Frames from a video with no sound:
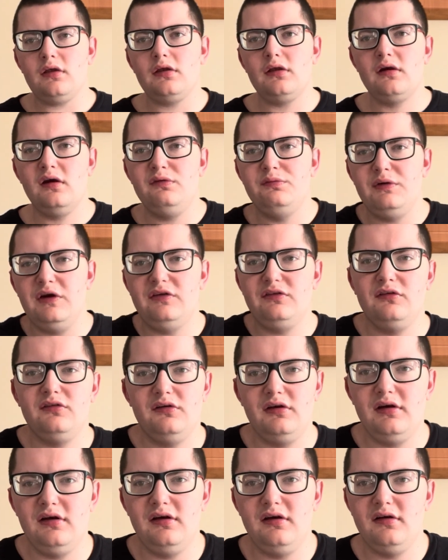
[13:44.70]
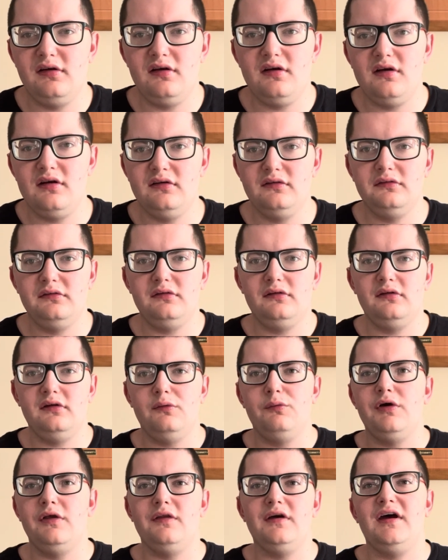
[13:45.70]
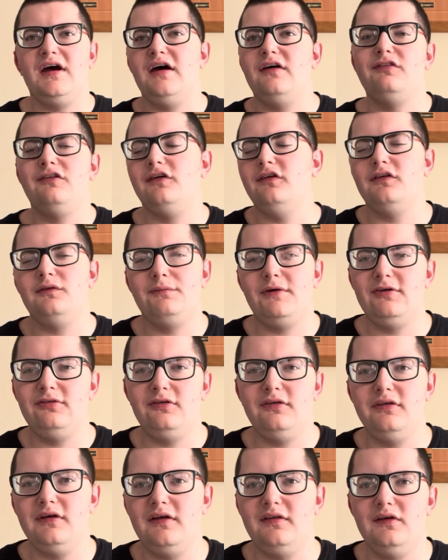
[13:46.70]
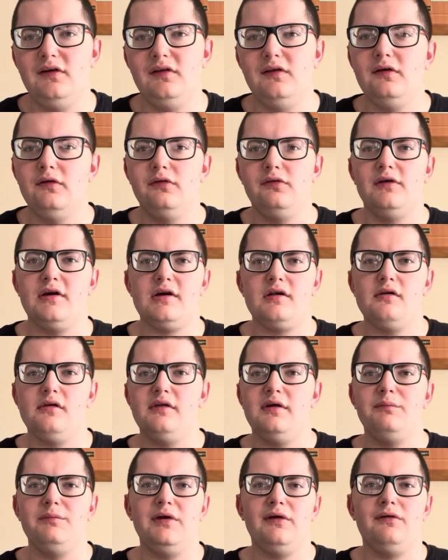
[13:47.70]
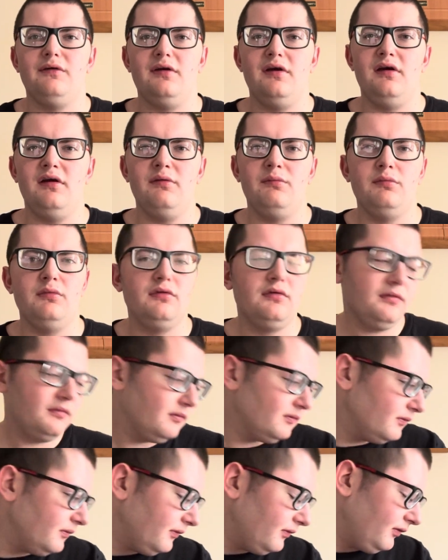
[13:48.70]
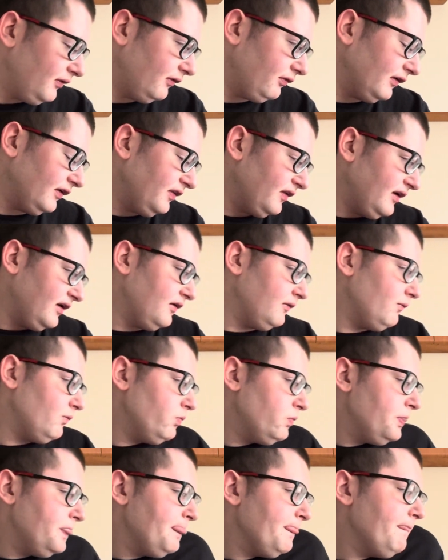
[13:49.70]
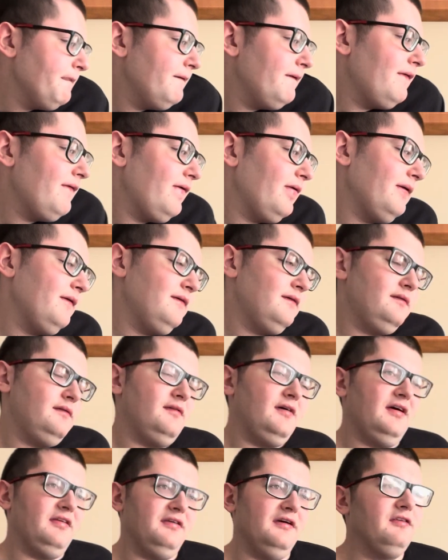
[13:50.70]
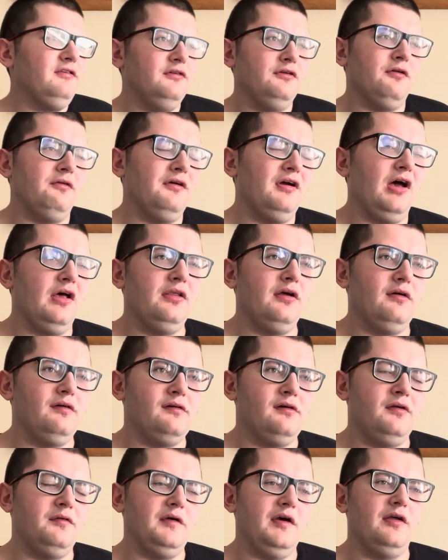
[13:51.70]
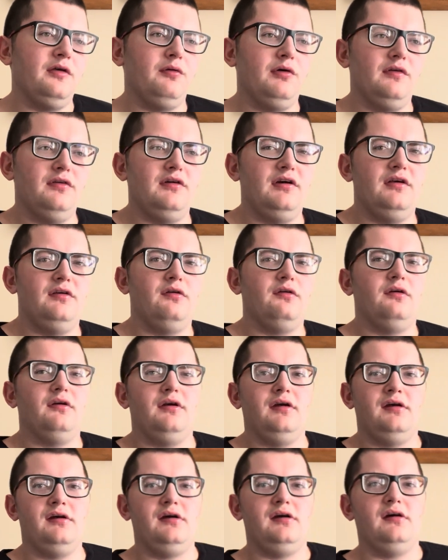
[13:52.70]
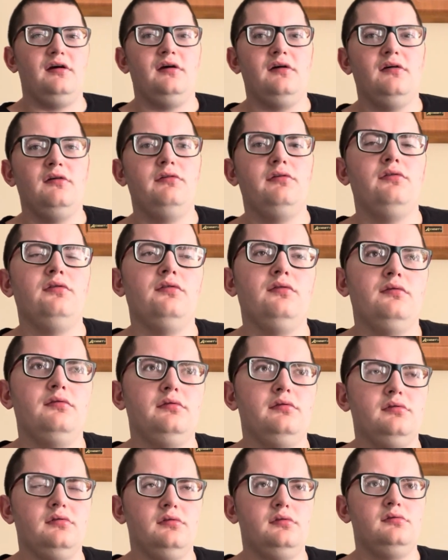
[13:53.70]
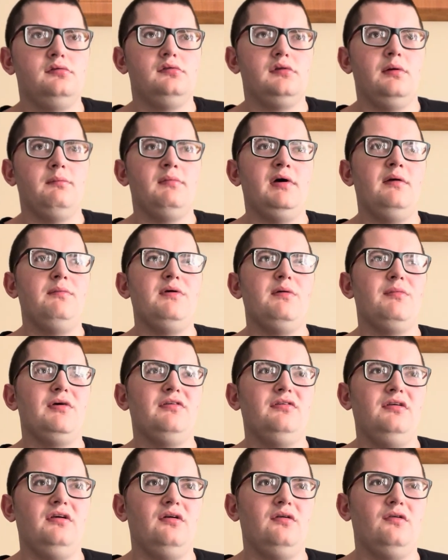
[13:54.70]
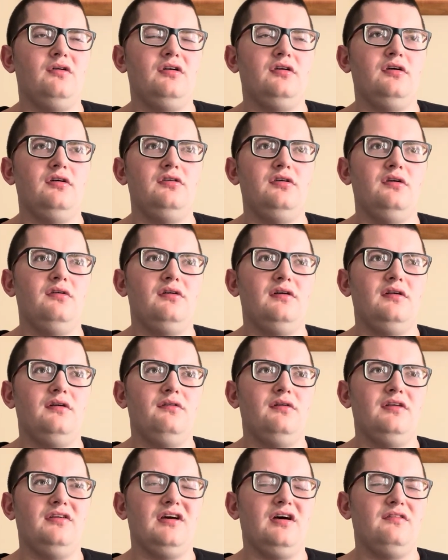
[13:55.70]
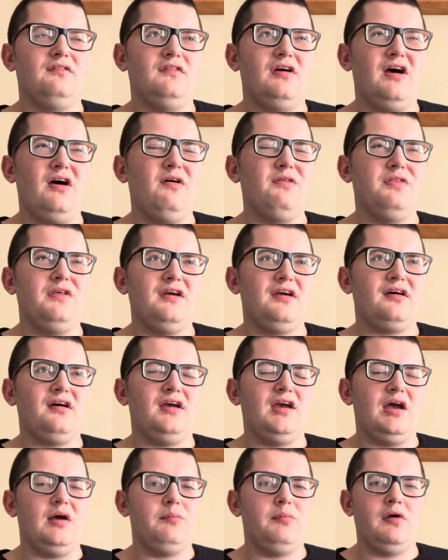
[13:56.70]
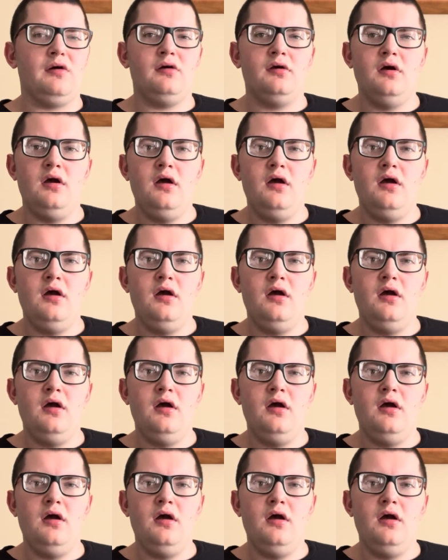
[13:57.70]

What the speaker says: it's basically one of the half-hour specials that they do is like an Olympic Games, stuff like that. I think there's only on the other ones that I don't have. I might be missing 1 or 2 other ones. I don't think I am though.